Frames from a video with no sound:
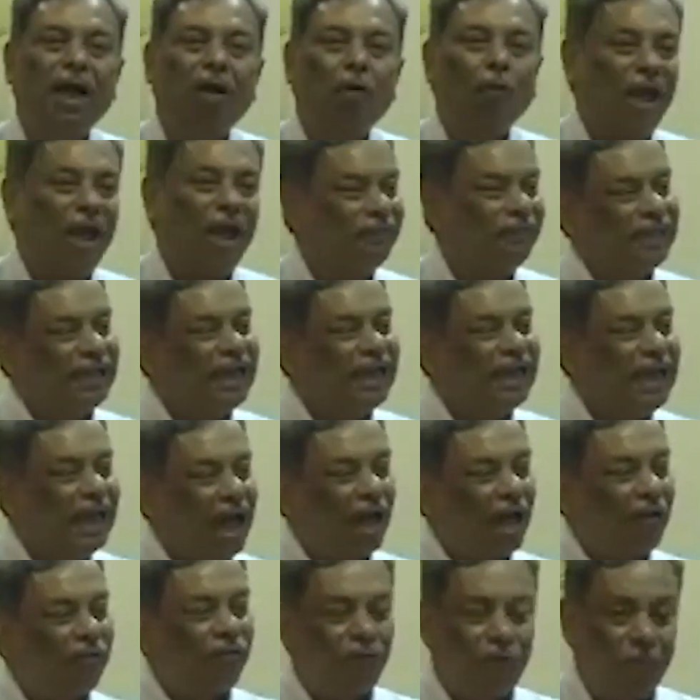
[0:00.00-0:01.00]
We have seen
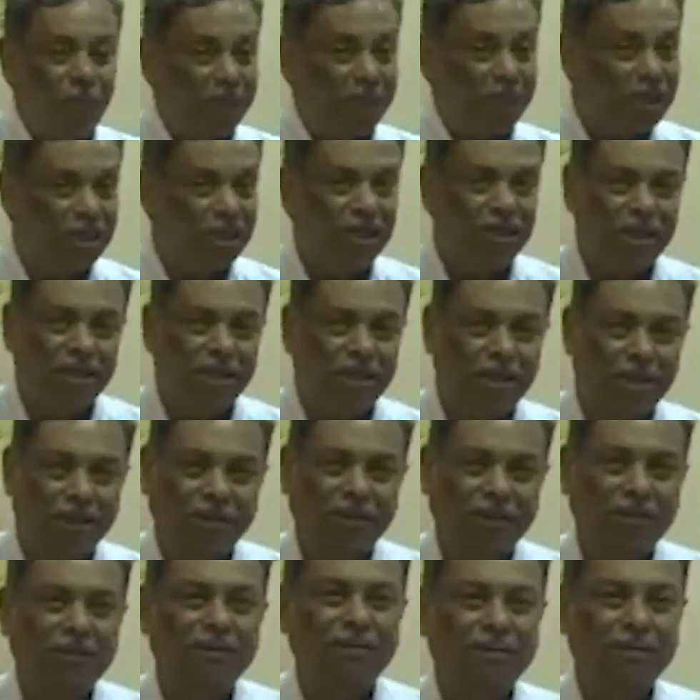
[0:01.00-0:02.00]
enough of machine learning,
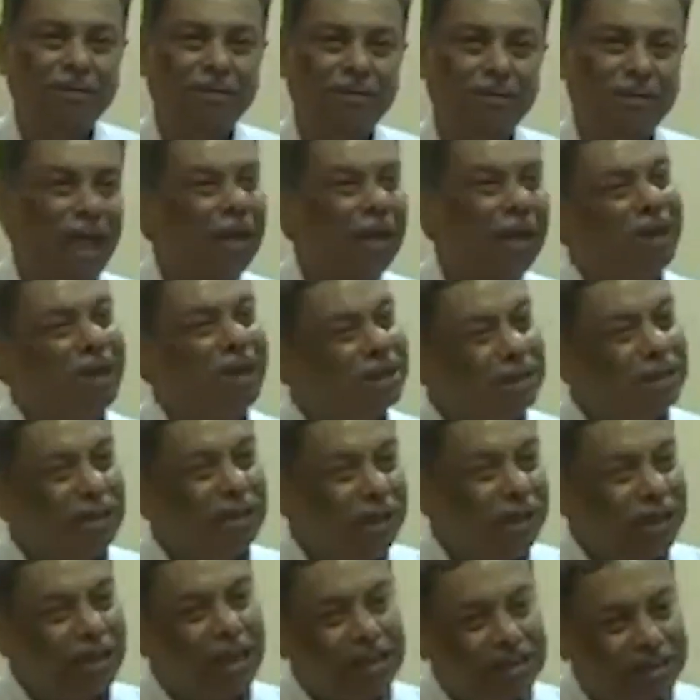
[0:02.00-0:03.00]
and machine
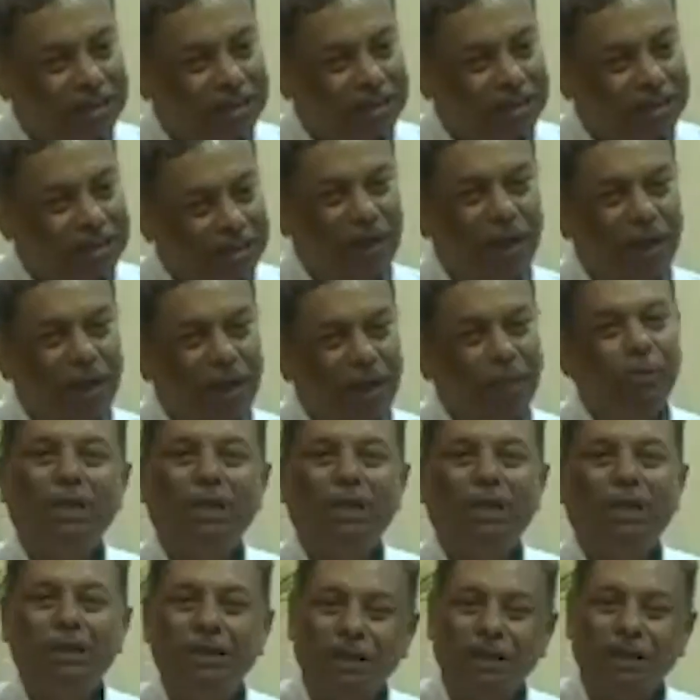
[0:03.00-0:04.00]
learning has developed, we
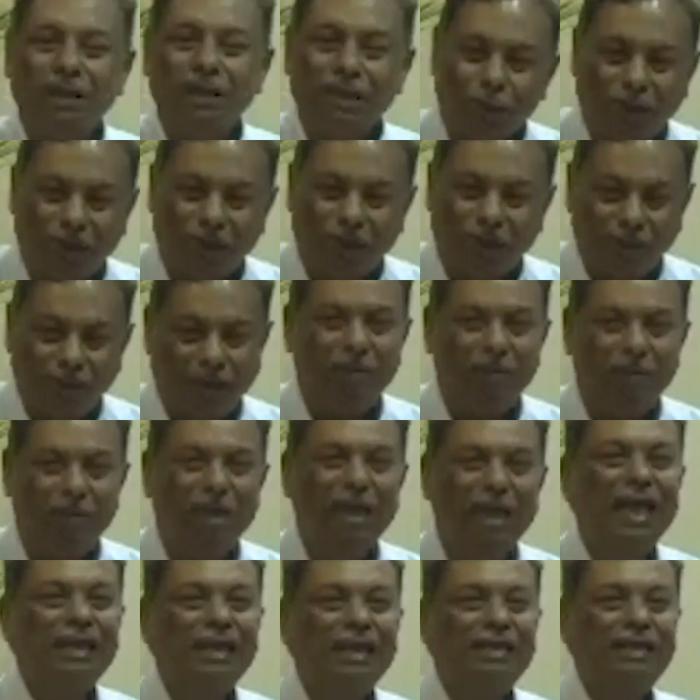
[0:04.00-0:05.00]
continue to develop.